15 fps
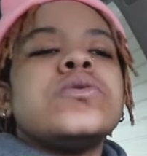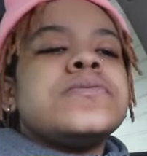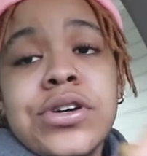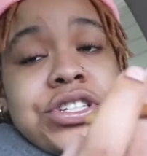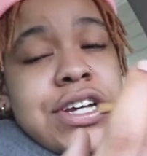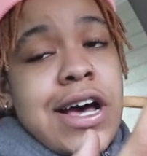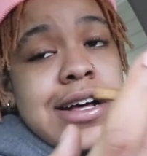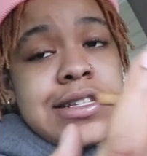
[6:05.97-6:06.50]

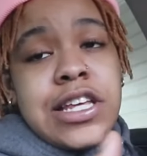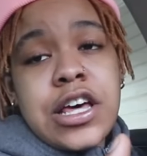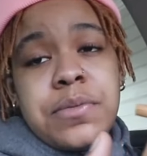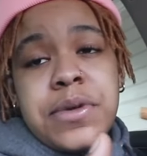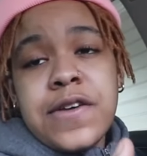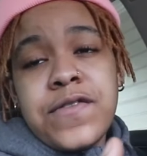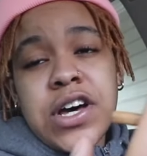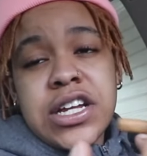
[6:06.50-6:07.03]
But y'all tell
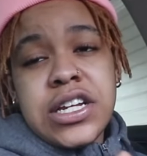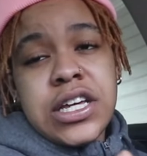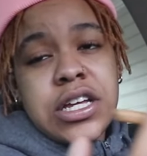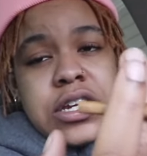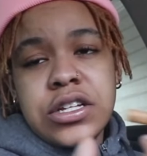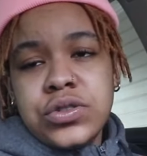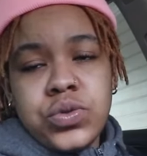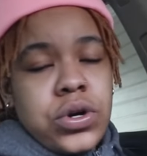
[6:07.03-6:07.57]
me if I
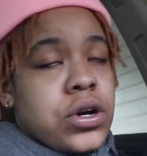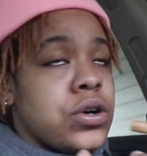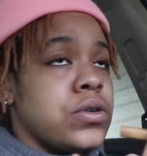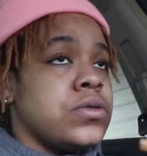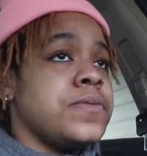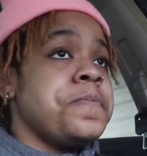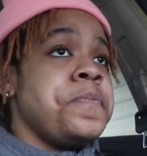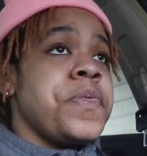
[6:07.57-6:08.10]
did this
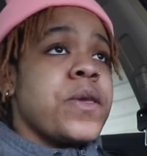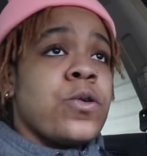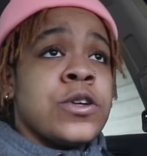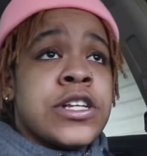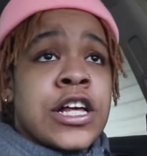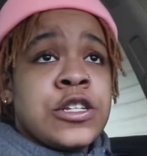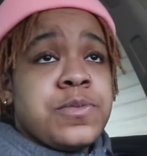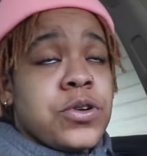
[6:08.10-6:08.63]
wrong.
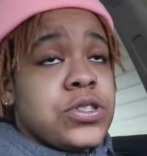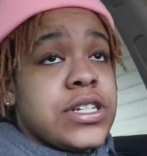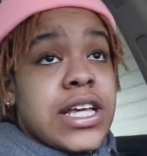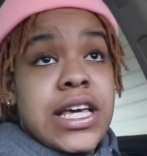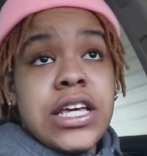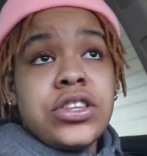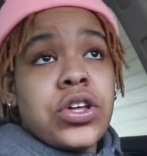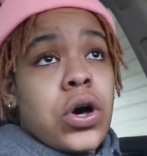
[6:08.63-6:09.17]
Was I supposed to
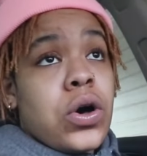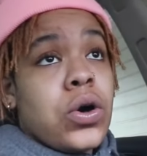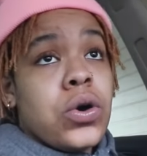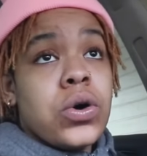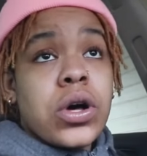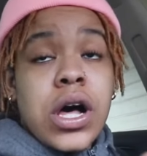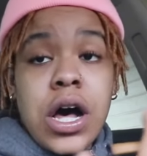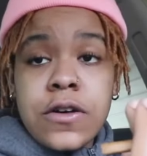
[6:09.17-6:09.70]
eat the
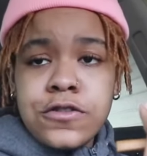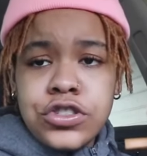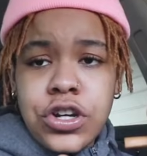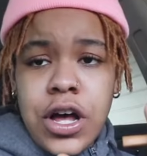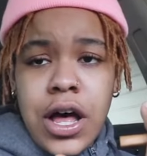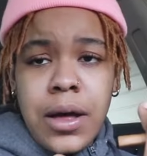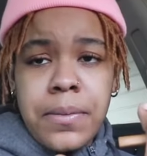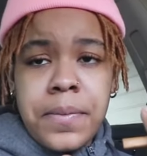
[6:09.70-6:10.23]
whole cough
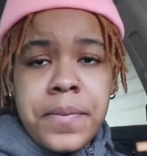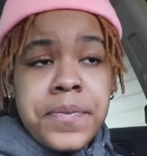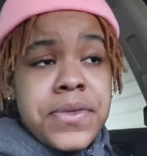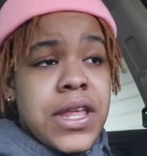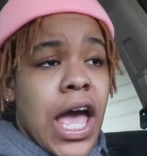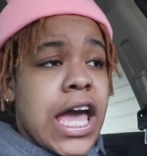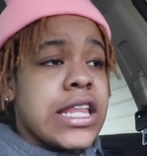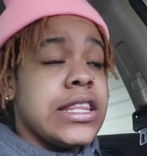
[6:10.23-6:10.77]
drop
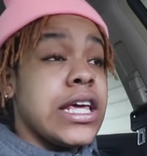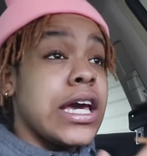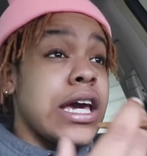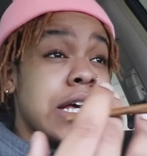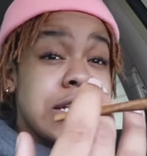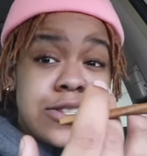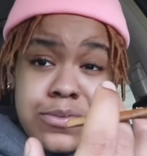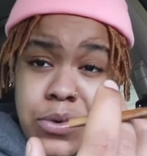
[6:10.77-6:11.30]
and
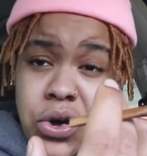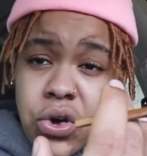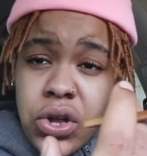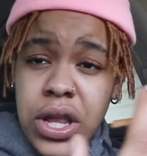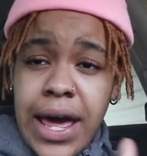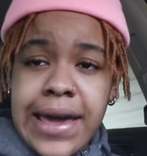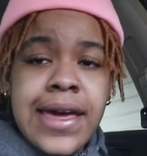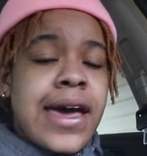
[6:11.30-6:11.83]
then smoke?
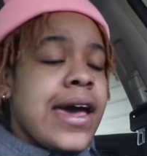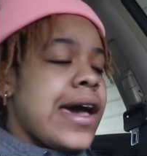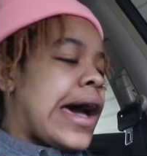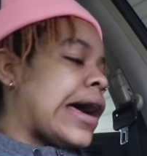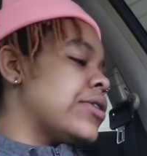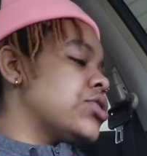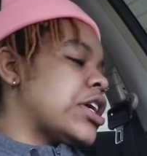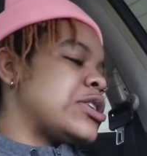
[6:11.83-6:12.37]
Like,
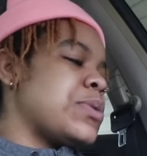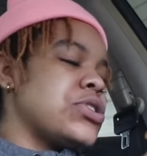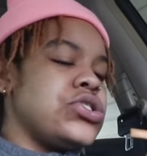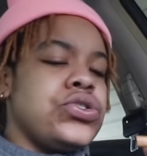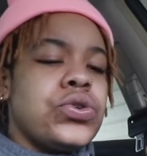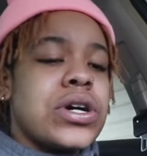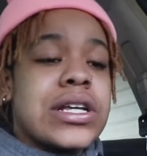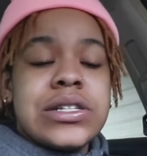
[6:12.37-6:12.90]
how was I supposed to
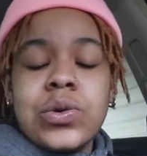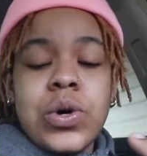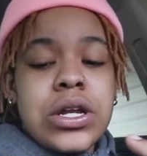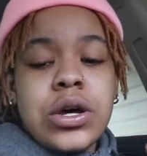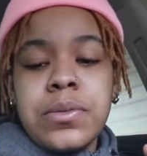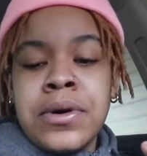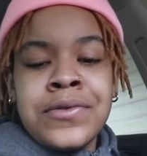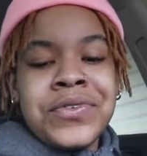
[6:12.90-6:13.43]
do it? Because there
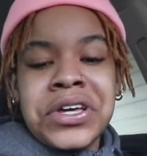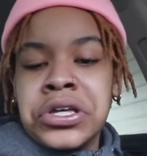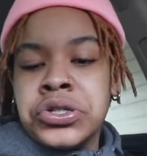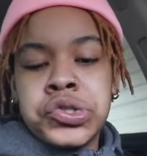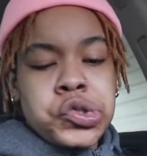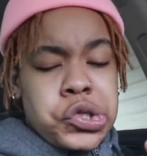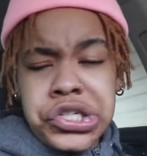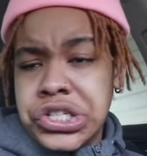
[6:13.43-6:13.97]
wasn't no motherfucking
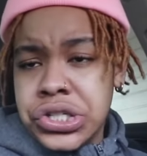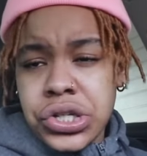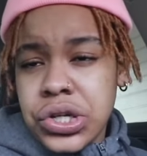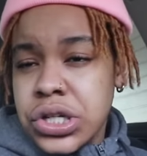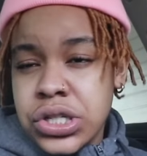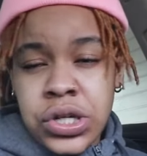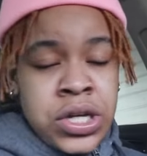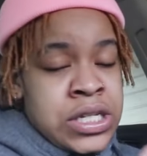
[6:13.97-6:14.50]
instructions on
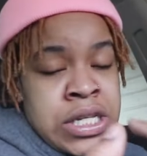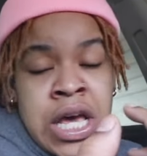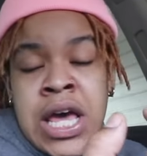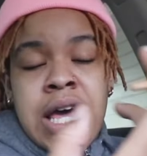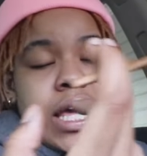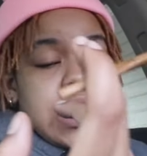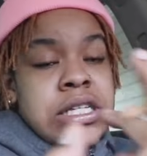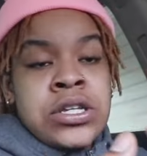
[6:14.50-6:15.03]
this. So
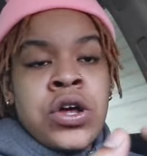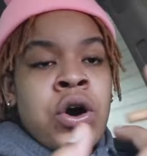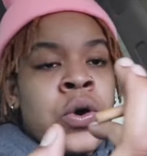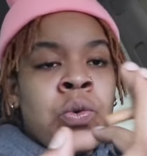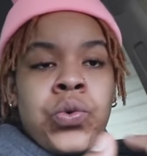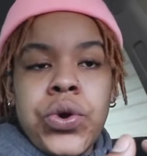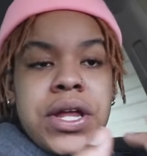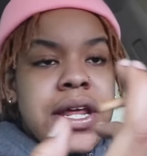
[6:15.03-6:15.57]
it's
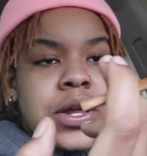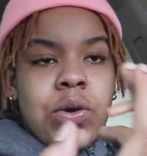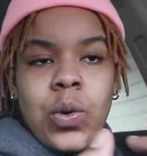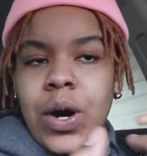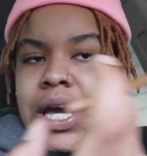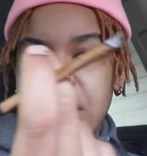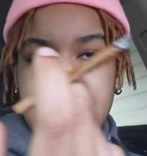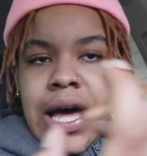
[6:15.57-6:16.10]
no written
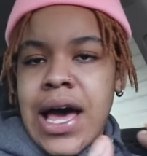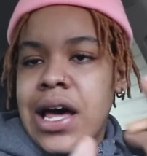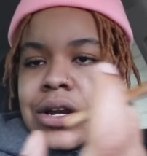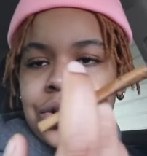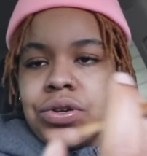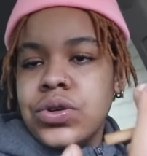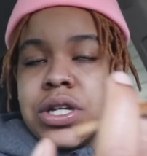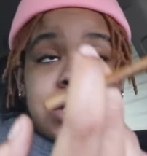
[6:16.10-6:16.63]
way to how
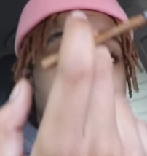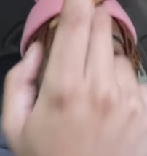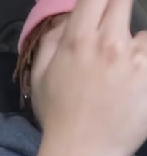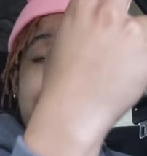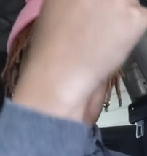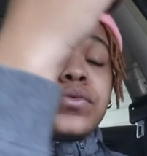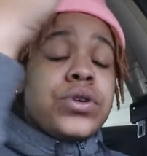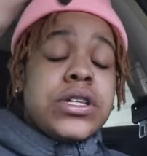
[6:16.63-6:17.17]
to do this. So
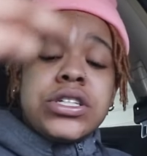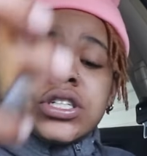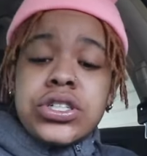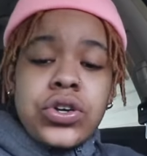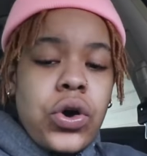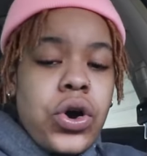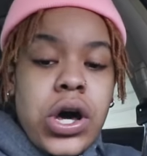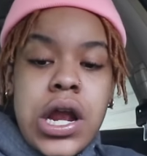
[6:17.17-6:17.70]
I'm really
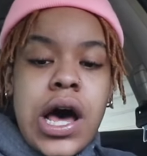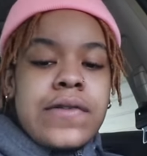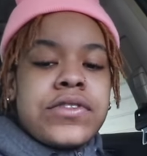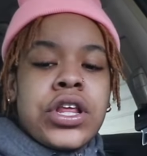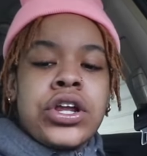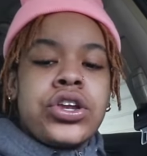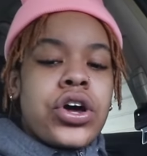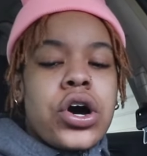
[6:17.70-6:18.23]
just going off
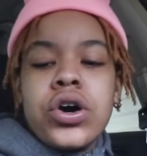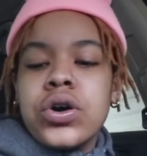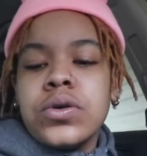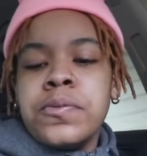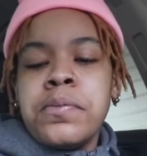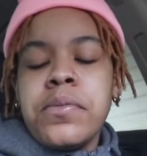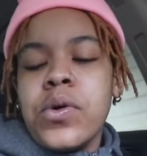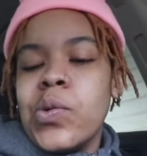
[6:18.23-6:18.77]
the
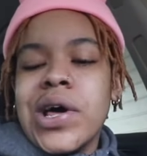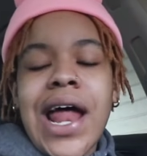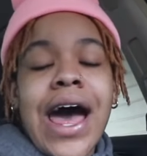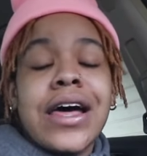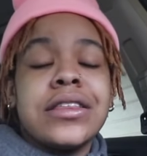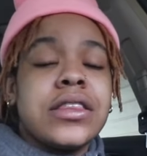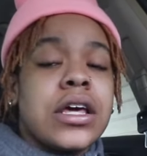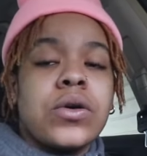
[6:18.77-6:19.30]
dome what
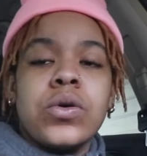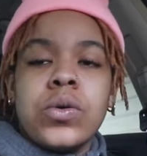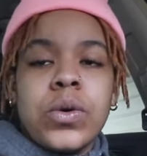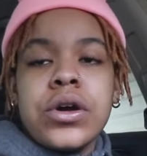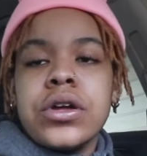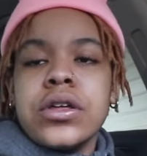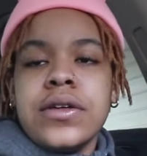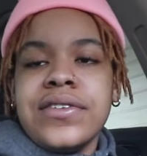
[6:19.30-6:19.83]
I think would
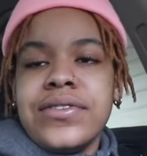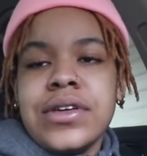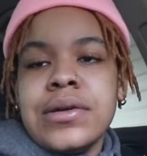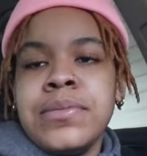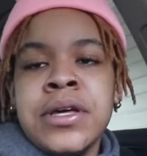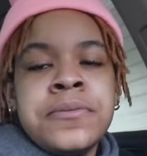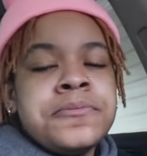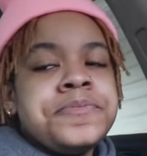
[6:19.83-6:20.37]
work. You feel
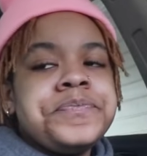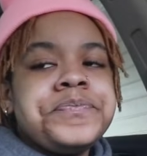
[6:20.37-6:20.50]
me?